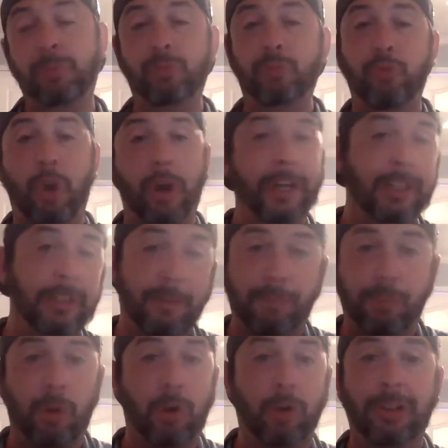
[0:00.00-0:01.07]
running the
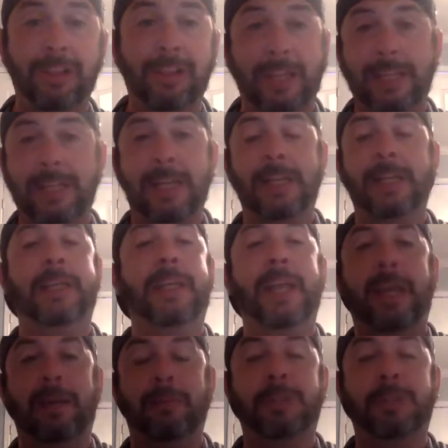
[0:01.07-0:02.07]
ball late in the game.